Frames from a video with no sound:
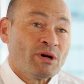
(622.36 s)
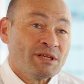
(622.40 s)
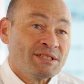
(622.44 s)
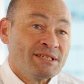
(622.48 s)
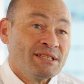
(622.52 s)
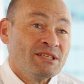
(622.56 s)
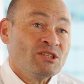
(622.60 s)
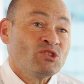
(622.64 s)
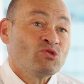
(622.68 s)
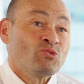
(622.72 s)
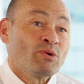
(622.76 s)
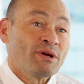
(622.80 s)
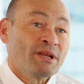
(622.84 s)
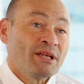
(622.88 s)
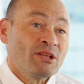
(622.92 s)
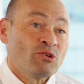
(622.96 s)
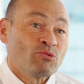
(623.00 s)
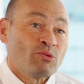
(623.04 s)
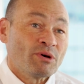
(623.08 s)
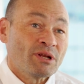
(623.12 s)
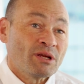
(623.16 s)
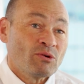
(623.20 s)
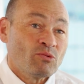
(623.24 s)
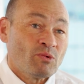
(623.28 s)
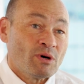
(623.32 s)
was in
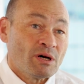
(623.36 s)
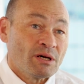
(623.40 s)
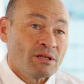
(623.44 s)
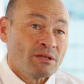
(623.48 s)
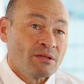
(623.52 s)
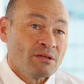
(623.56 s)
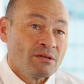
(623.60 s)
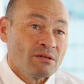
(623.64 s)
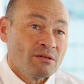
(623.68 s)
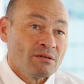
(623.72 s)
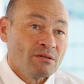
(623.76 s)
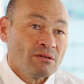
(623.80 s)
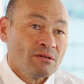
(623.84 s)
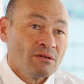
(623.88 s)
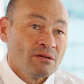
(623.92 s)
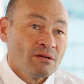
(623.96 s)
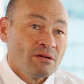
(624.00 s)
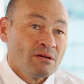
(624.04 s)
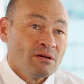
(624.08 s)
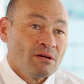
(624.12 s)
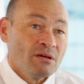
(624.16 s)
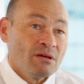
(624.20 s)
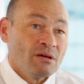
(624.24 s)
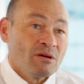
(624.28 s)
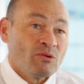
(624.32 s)
2021
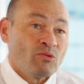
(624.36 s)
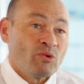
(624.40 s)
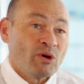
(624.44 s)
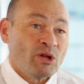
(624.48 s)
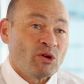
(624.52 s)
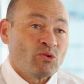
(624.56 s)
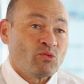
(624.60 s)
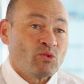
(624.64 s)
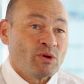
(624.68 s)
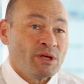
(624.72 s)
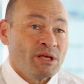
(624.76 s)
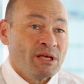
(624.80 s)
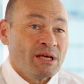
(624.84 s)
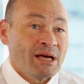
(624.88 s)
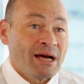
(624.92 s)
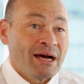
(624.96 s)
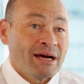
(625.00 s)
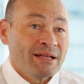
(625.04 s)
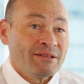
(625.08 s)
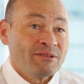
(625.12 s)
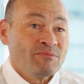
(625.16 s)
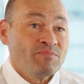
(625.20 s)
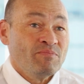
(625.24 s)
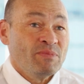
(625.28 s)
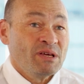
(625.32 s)
when we
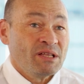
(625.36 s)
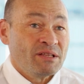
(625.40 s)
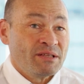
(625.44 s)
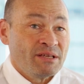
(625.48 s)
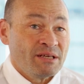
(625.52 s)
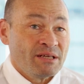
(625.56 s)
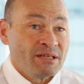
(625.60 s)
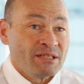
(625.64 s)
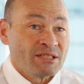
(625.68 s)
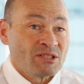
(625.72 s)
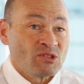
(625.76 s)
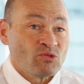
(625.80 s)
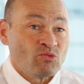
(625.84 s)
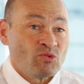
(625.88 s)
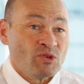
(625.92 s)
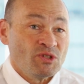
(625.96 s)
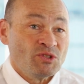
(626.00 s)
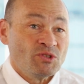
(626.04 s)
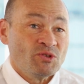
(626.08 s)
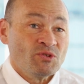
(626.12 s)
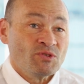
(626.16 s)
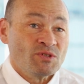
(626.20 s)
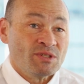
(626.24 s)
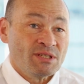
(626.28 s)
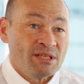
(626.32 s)
had meetings
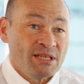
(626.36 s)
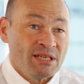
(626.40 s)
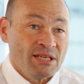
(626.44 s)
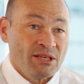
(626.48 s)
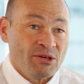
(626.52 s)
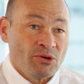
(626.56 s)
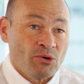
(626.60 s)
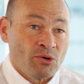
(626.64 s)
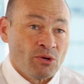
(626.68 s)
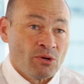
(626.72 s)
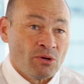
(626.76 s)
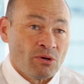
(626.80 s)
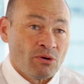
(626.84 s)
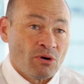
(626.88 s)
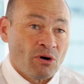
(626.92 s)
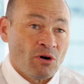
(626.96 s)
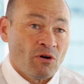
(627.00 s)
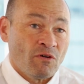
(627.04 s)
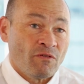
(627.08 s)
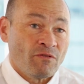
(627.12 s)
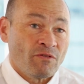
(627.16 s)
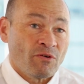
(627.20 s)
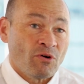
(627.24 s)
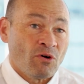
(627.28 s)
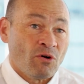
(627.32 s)
with the CEO
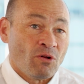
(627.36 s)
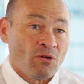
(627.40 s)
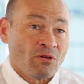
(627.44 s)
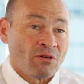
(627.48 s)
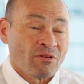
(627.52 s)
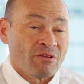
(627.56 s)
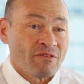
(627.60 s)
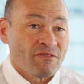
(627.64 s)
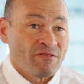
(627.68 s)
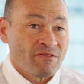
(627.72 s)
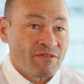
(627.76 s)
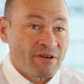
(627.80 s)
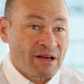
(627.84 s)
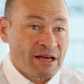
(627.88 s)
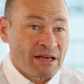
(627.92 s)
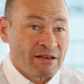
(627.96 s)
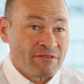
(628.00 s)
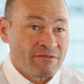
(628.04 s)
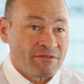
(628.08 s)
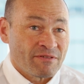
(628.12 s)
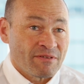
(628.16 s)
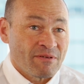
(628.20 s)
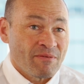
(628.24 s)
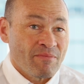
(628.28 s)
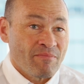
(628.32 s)
of all
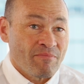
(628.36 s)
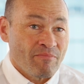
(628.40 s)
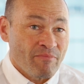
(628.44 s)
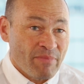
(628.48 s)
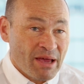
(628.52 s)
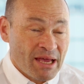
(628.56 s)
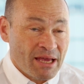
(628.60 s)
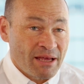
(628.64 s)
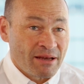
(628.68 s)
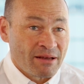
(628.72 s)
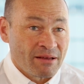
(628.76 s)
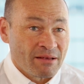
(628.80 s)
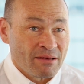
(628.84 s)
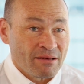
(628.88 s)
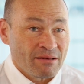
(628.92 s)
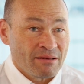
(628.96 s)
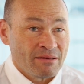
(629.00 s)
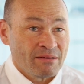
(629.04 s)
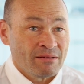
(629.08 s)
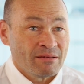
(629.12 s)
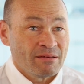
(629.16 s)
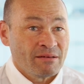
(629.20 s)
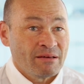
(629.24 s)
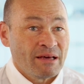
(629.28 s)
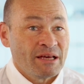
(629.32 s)
five main
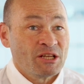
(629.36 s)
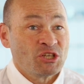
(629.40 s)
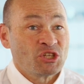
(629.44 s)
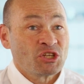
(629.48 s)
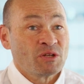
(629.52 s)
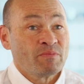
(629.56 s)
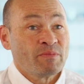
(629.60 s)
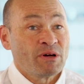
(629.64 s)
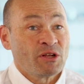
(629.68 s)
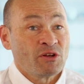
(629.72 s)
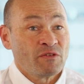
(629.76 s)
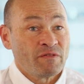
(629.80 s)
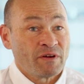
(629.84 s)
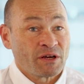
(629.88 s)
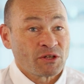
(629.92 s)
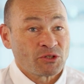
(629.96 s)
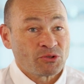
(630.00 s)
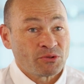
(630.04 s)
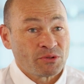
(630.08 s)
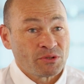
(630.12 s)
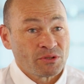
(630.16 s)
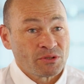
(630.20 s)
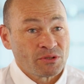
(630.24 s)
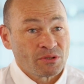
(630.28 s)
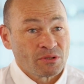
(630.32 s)
engine
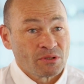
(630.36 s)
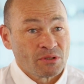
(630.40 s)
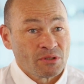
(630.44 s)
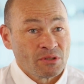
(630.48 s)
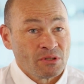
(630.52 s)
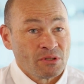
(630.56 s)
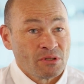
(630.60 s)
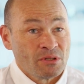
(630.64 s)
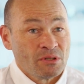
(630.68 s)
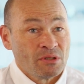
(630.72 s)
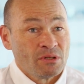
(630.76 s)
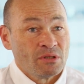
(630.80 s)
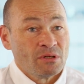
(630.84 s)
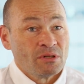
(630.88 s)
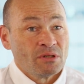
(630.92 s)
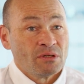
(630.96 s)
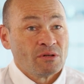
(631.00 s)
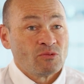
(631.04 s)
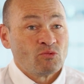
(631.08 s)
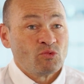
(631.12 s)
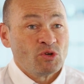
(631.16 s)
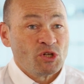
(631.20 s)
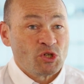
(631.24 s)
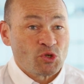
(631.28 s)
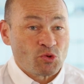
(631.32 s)
manufacturers,
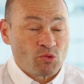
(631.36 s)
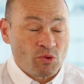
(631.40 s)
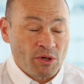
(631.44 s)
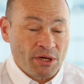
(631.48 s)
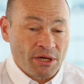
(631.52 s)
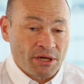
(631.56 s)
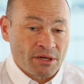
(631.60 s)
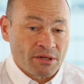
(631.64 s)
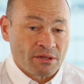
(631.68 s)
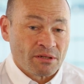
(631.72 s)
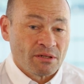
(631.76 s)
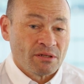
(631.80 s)
which were